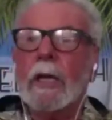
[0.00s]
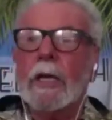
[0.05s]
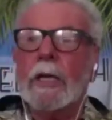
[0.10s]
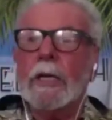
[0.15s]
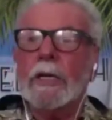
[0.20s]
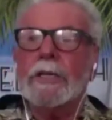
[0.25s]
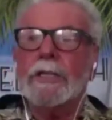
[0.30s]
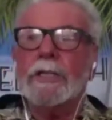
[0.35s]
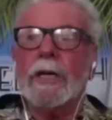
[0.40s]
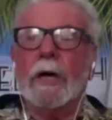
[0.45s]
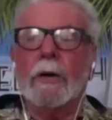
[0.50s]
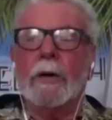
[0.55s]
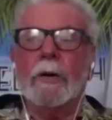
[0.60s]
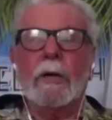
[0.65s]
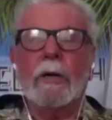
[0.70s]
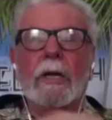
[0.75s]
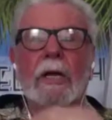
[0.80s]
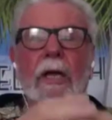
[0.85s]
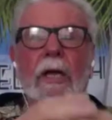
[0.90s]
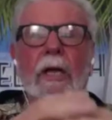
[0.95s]
So
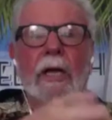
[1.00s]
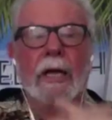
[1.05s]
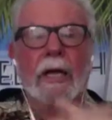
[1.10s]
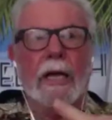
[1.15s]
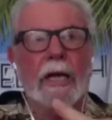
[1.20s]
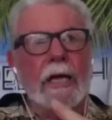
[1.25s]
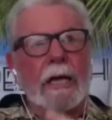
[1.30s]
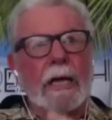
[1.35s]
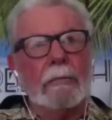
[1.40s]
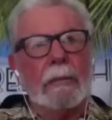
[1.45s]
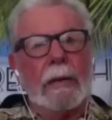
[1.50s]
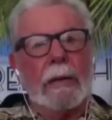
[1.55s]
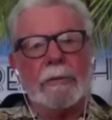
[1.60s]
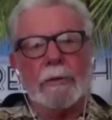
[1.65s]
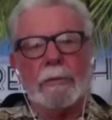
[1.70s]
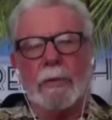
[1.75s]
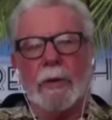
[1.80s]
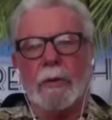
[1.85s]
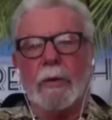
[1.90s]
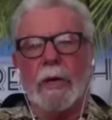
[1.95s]
he come up
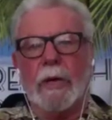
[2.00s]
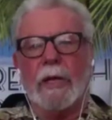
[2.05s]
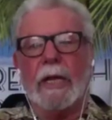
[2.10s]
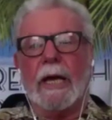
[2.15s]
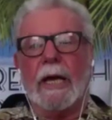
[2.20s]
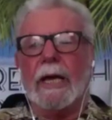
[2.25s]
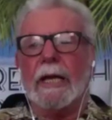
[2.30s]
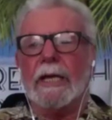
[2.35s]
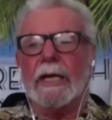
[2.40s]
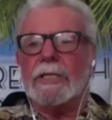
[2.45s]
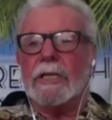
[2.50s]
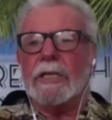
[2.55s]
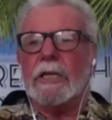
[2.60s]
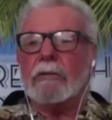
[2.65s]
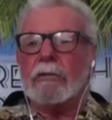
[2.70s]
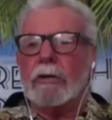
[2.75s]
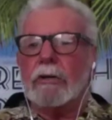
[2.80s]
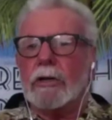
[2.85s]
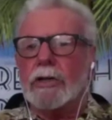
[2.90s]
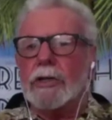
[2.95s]
to me one day and he said,
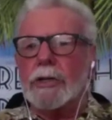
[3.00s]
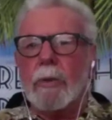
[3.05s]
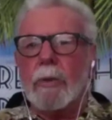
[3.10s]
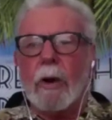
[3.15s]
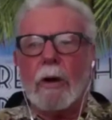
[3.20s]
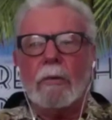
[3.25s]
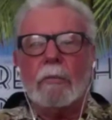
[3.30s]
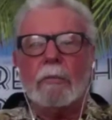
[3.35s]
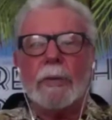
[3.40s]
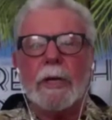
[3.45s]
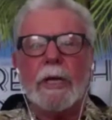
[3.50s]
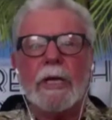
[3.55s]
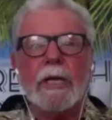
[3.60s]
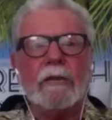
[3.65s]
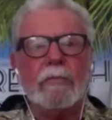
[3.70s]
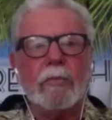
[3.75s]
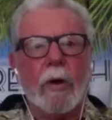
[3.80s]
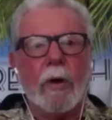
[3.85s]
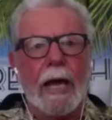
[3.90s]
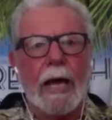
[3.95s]
"Christ, you won't
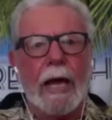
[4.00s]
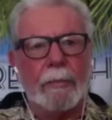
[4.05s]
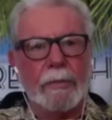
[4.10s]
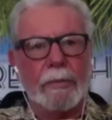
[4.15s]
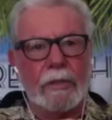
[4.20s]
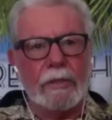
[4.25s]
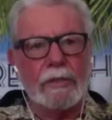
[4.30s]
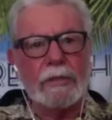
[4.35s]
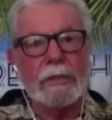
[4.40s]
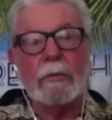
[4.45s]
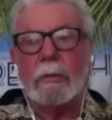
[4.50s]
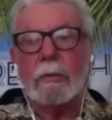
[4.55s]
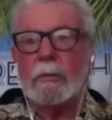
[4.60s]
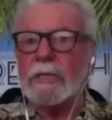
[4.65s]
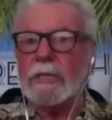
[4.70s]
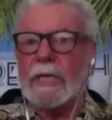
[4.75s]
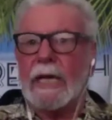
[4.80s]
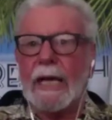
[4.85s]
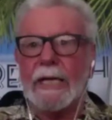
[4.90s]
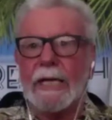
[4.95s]
believe what happened." I said, "What
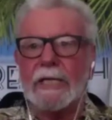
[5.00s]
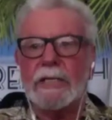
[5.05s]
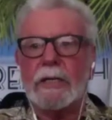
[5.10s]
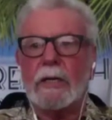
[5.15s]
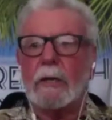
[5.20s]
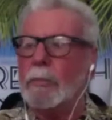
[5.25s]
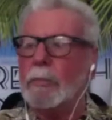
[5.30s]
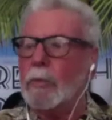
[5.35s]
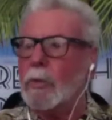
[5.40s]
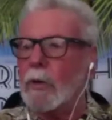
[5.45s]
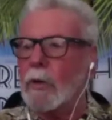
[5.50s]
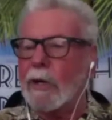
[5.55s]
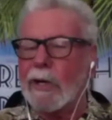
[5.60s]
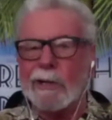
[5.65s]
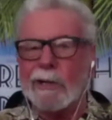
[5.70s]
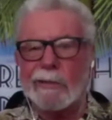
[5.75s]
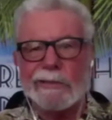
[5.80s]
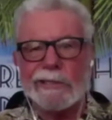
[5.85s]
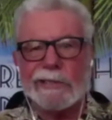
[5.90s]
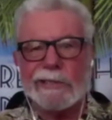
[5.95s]
was that?" He said, "I bought an
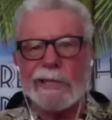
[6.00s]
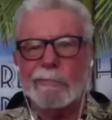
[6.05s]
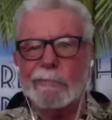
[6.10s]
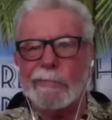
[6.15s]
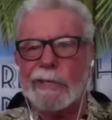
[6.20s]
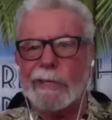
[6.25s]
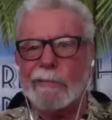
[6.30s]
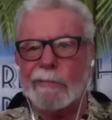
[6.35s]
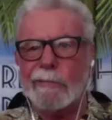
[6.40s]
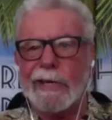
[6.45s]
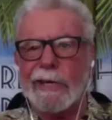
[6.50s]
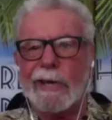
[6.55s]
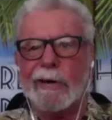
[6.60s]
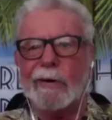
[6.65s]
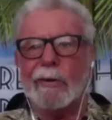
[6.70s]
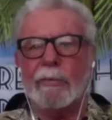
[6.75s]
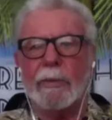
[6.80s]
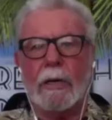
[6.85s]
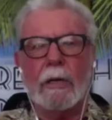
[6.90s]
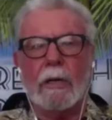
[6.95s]
old Sunbeam
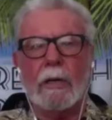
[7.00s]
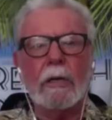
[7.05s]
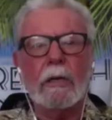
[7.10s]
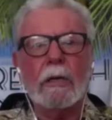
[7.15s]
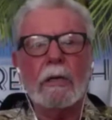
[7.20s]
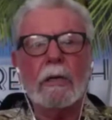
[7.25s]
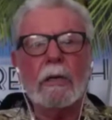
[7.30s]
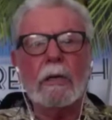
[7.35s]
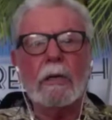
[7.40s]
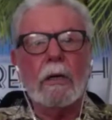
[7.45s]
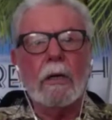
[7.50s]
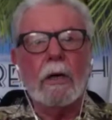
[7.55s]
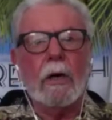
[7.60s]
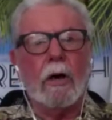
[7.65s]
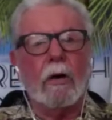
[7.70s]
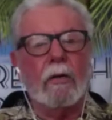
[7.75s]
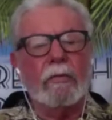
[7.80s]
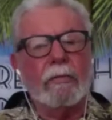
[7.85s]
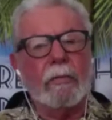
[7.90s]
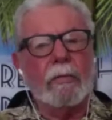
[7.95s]
Galbert
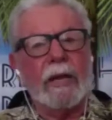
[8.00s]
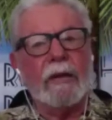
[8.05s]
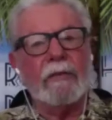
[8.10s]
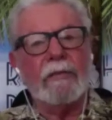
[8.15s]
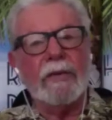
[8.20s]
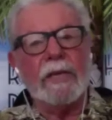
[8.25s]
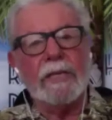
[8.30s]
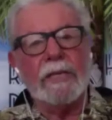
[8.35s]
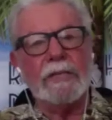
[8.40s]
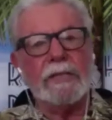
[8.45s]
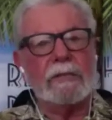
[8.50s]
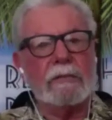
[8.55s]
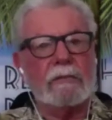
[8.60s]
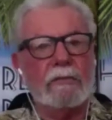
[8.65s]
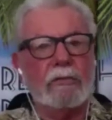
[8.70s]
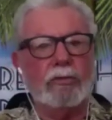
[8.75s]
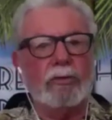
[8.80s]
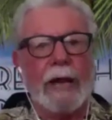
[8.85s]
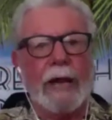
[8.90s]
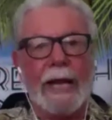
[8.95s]
off one of his
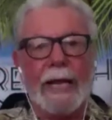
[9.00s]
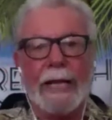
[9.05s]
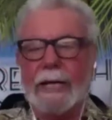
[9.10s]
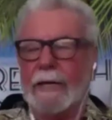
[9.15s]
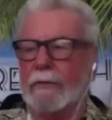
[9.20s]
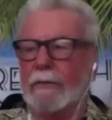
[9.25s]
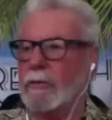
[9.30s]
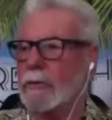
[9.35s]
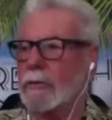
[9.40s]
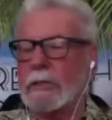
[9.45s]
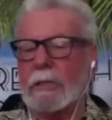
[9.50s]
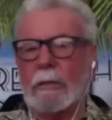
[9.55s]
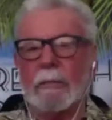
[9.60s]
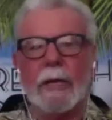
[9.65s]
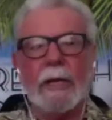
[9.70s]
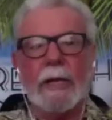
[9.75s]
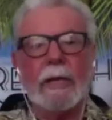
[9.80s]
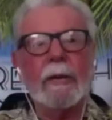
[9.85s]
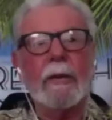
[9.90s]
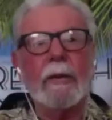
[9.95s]
relatives or
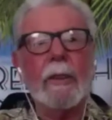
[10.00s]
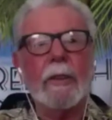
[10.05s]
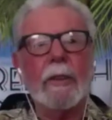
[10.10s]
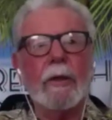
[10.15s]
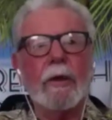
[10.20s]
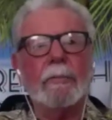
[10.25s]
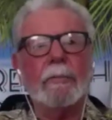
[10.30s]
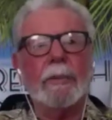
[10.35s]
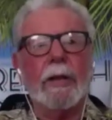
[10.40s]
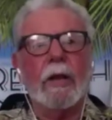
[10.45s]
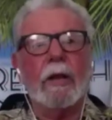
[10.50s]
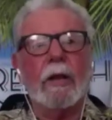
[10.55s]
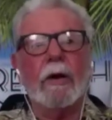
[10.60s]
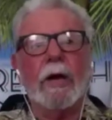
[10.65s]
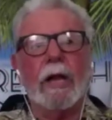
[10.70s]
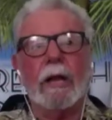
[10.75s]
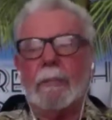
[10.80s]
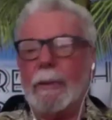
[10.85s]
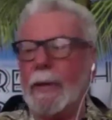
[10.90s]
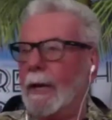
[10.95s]
something that had been
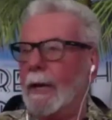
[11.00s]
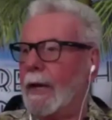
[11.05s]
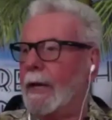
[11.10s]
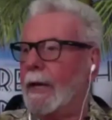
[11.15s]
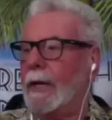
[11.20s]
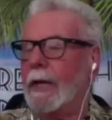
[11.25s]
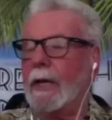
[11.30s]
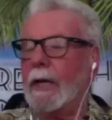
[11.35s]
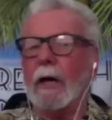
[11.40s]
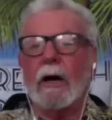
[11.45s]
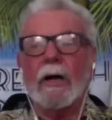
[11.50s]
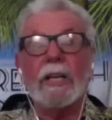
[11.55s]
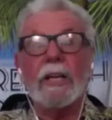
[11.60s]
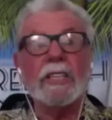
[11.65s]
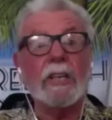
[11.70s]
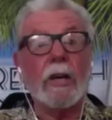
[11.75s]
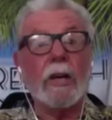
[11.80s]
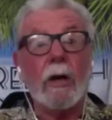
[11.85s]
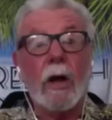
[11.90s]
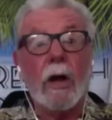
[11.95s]
lying about in the garden." He
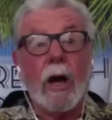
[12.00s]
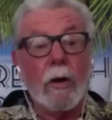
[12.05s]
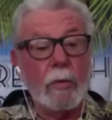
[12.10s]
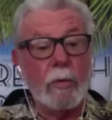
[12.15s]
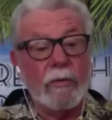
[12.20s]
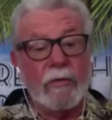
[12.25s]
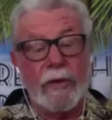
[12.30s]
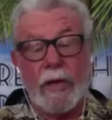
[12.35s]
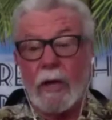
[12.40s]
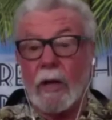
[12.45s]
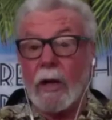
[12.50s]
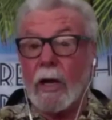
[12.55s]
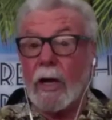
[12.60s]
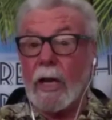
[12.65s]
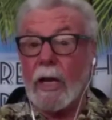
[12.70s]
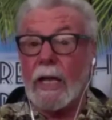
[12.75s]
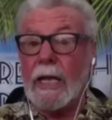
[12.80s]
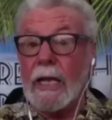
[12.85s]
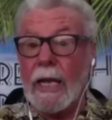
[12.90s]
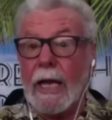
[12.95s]
said, "I got hold of it and I
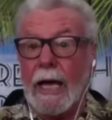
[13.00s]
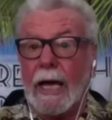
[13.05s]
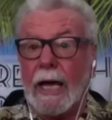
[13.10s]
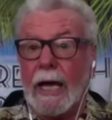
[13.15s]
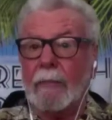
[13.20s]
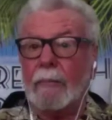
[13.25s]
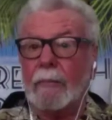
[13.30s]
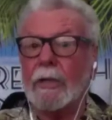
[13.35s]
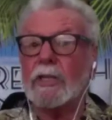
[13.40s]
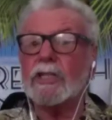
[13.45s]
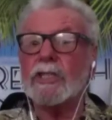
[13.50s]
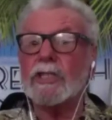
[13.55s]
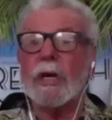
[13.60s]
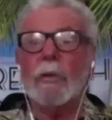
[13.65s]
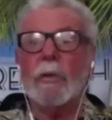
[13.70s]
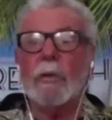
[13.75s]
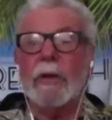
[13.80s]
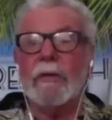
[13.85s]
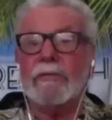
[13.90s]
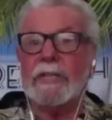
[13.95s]
cleaned it up and I
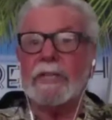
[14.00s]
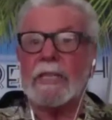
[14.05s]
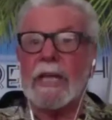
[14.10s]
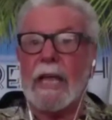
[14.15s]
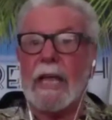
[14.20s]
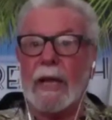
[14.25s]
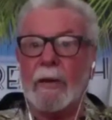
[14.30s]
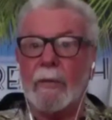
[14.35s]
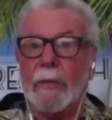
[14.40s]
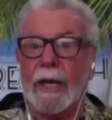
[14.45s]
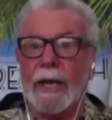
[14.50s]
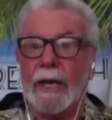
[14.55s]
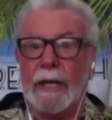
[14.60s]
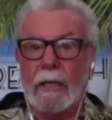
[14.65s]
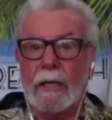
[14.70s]
sold it for 10 quid.